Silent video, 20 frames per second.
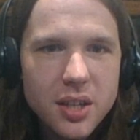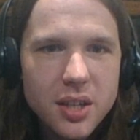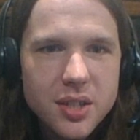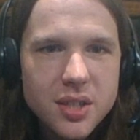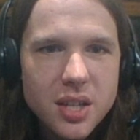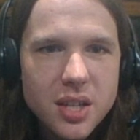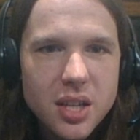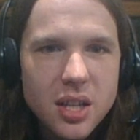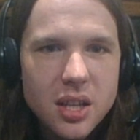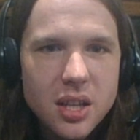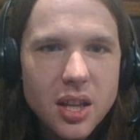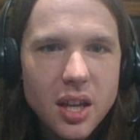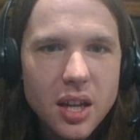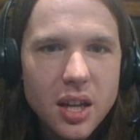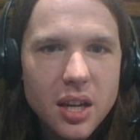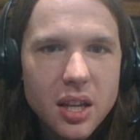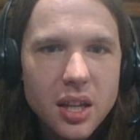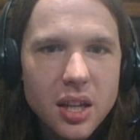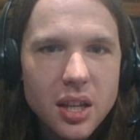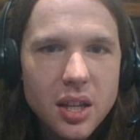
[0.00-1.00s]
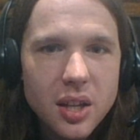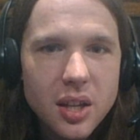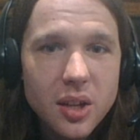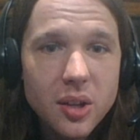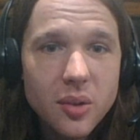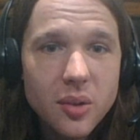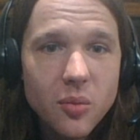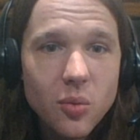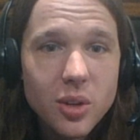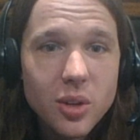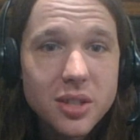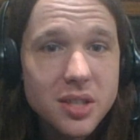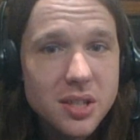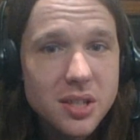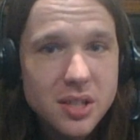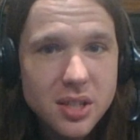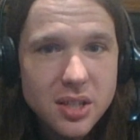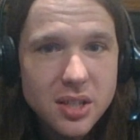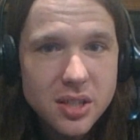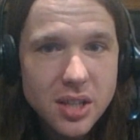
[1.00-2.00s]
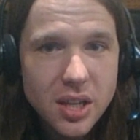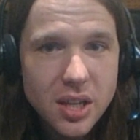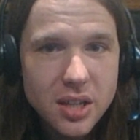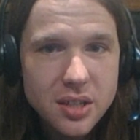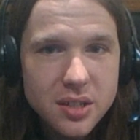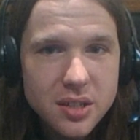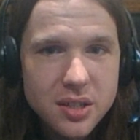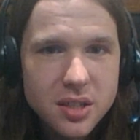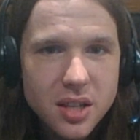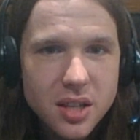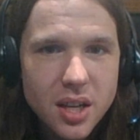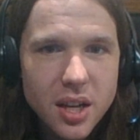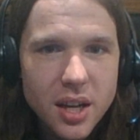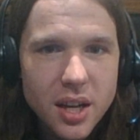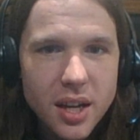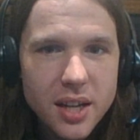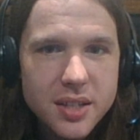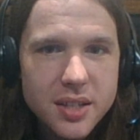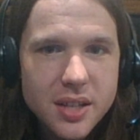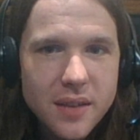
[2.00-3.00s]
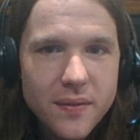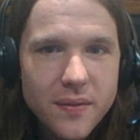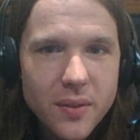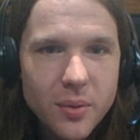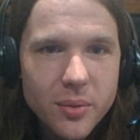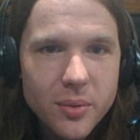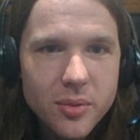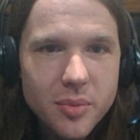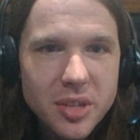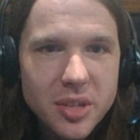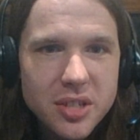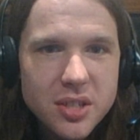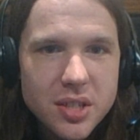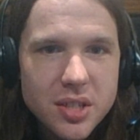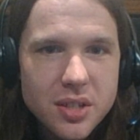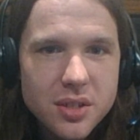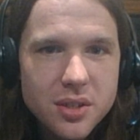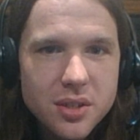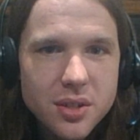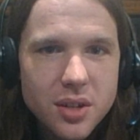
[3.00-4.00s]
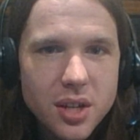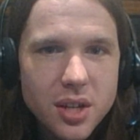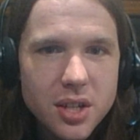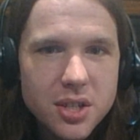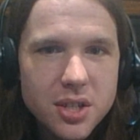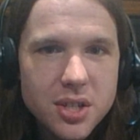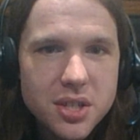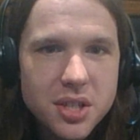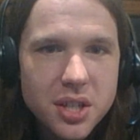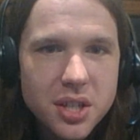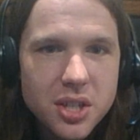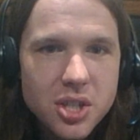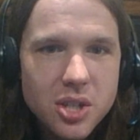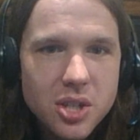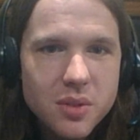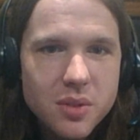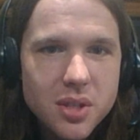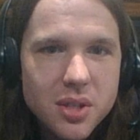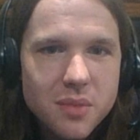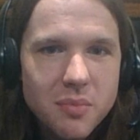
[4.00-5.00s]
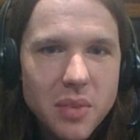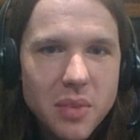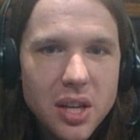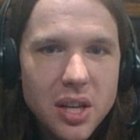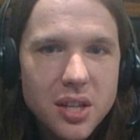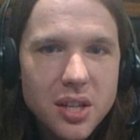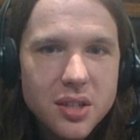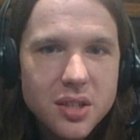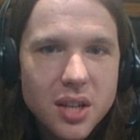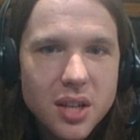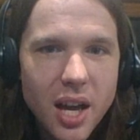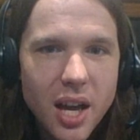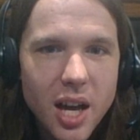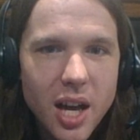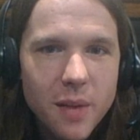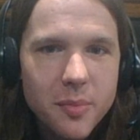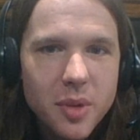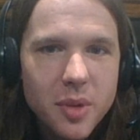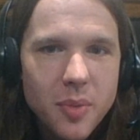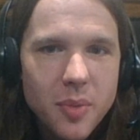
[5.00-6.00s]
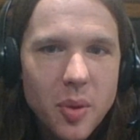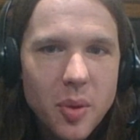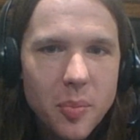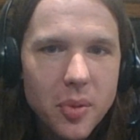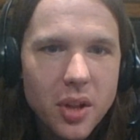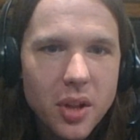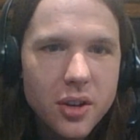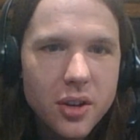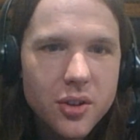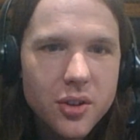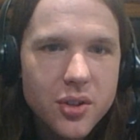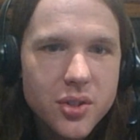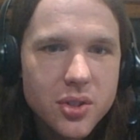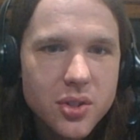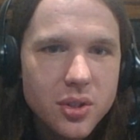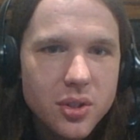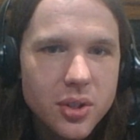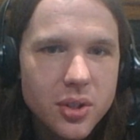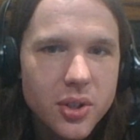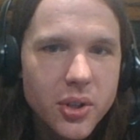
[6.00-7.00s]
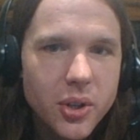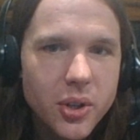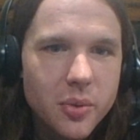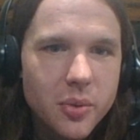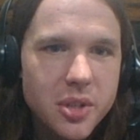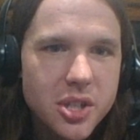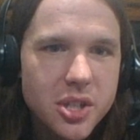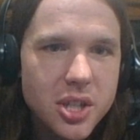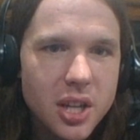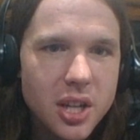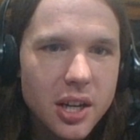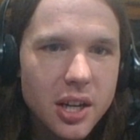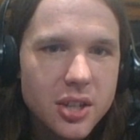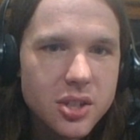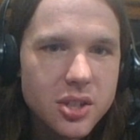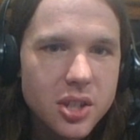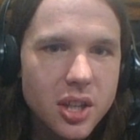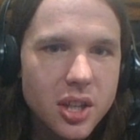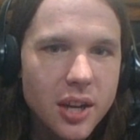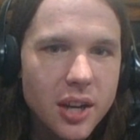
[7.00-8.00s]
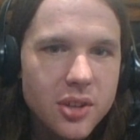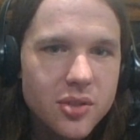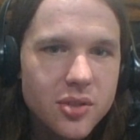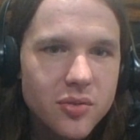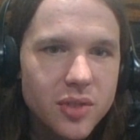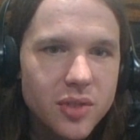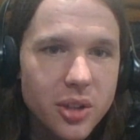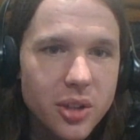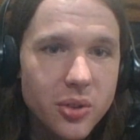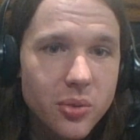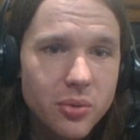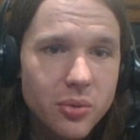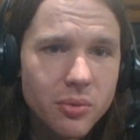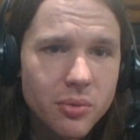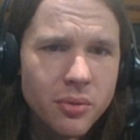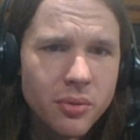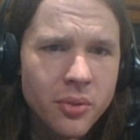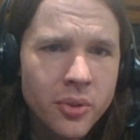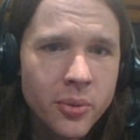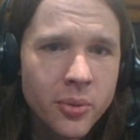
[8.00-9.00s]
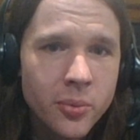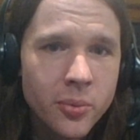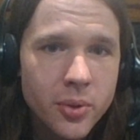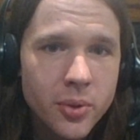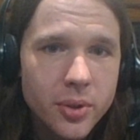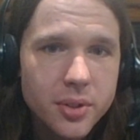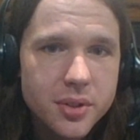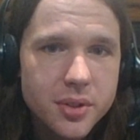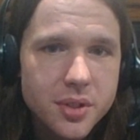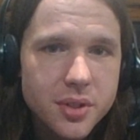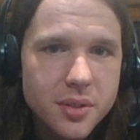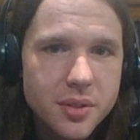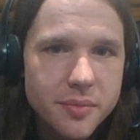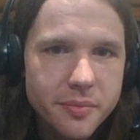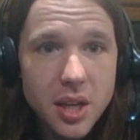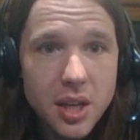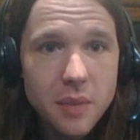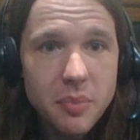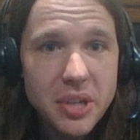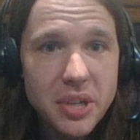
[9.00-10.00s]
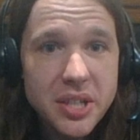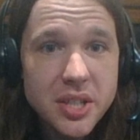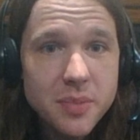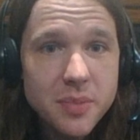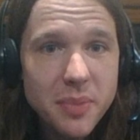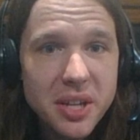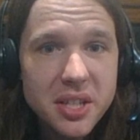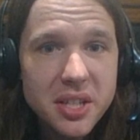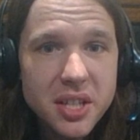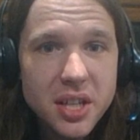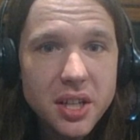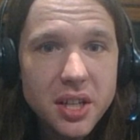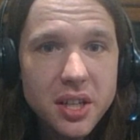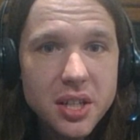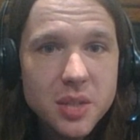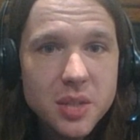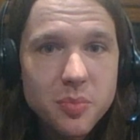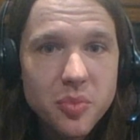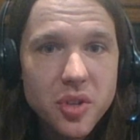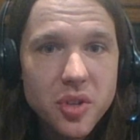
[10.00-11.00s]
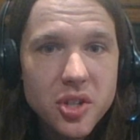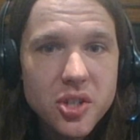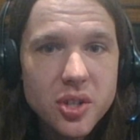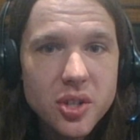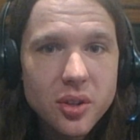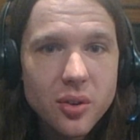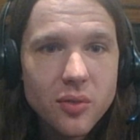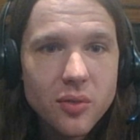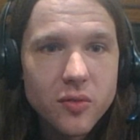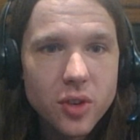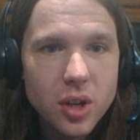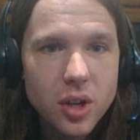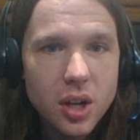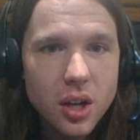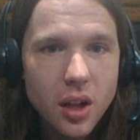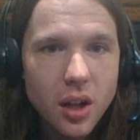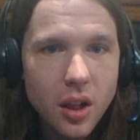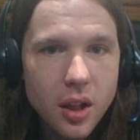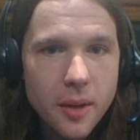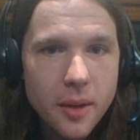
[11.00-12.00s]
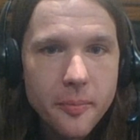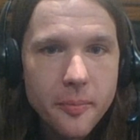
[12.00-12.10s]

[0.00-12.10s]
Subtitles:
to say that it was a success, as I phoned my sister and she said she was amazed at how many people understood her when she actually got to read the words. Best Spontaneous Preaching Overall,